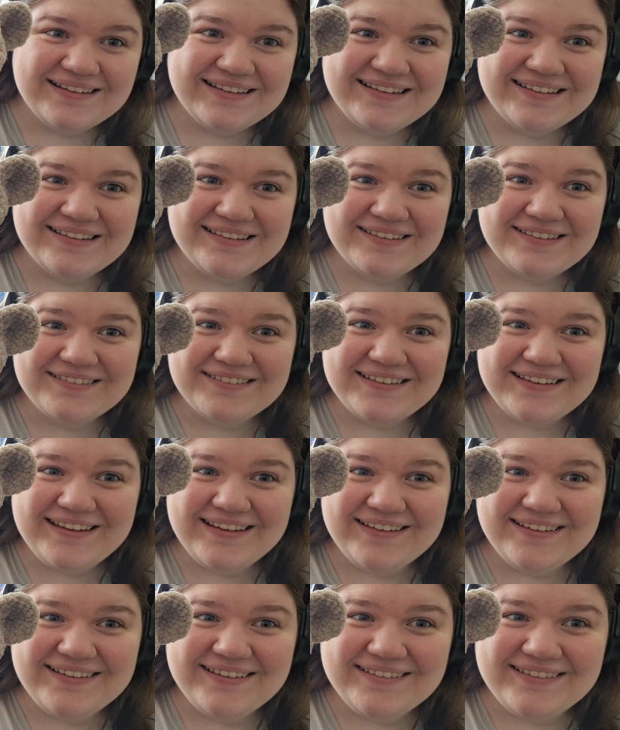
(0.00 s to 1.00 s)
It's so
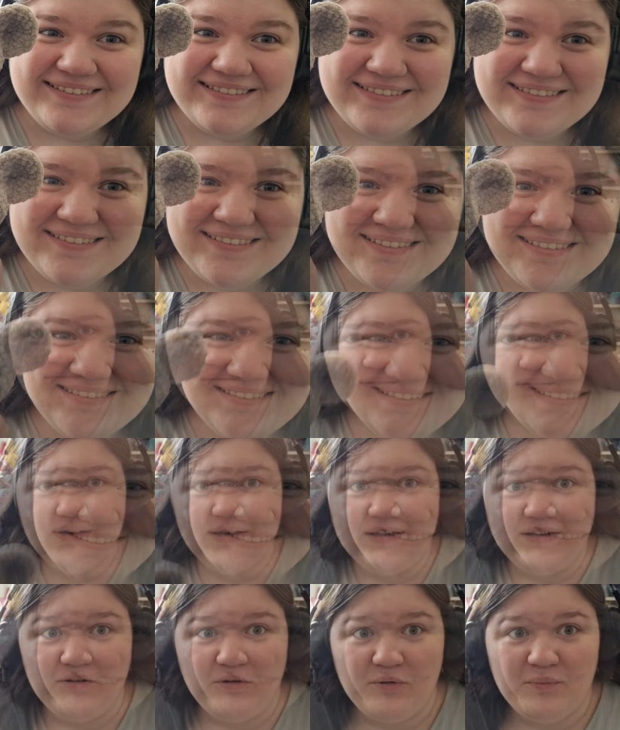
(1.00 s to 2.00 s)
cute.
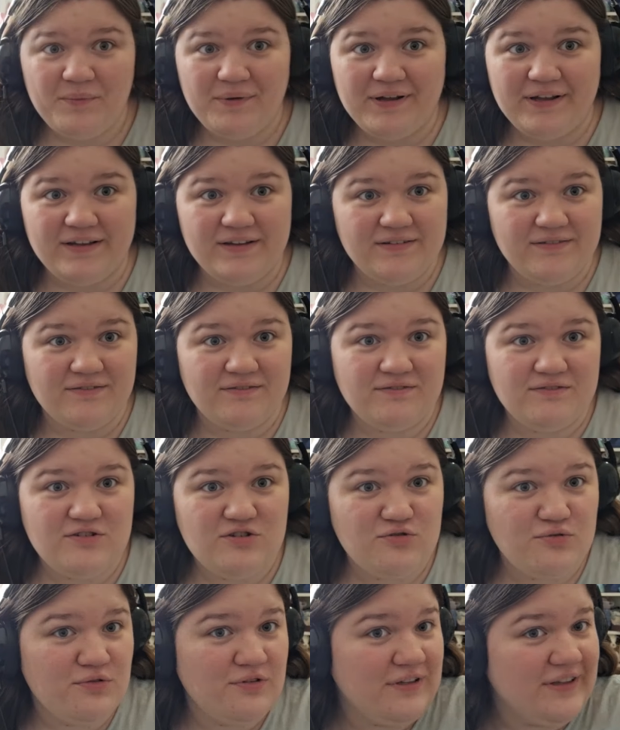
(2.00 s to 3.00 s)
Ignore my
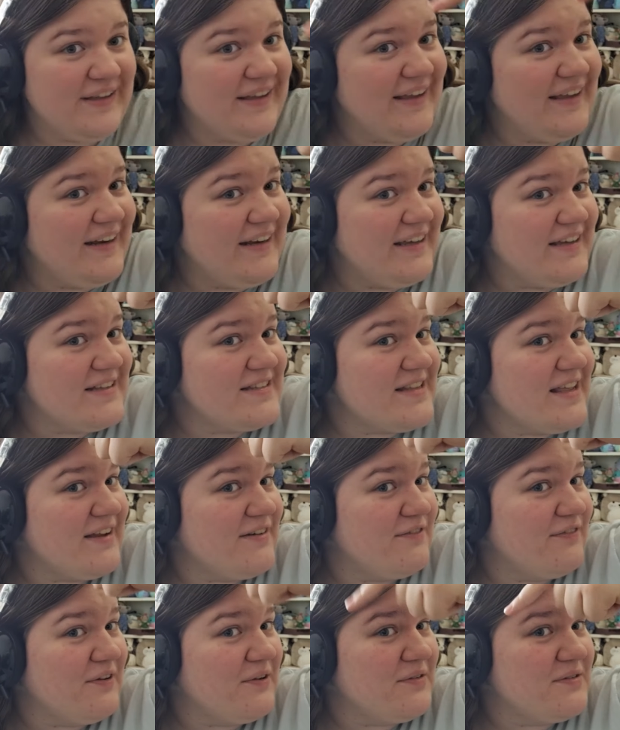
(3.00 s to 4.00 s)
truly hideous
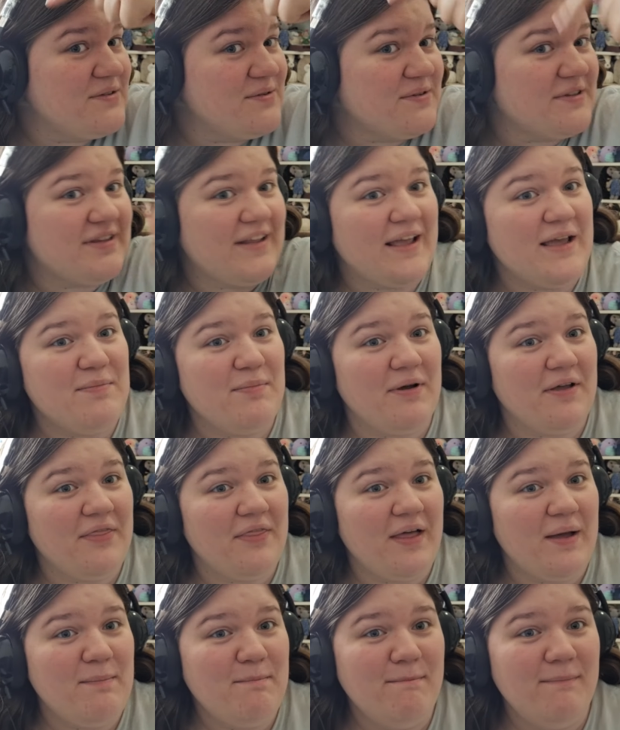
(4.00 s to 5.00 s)
headphones with tape on
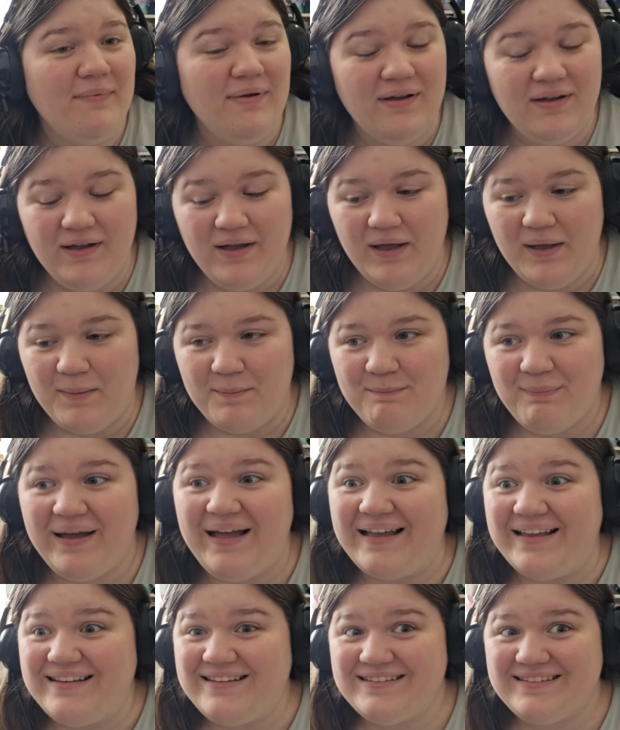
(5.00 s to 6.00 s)
them,
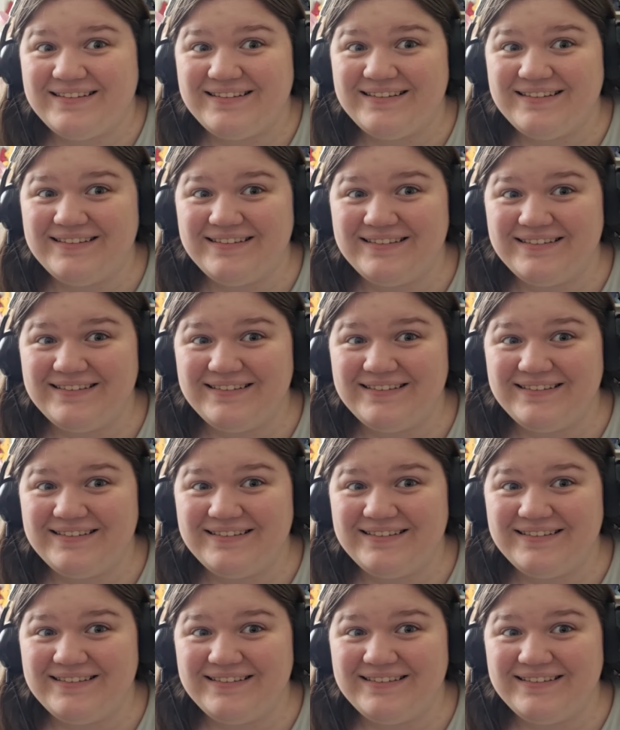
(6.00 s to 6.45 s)
but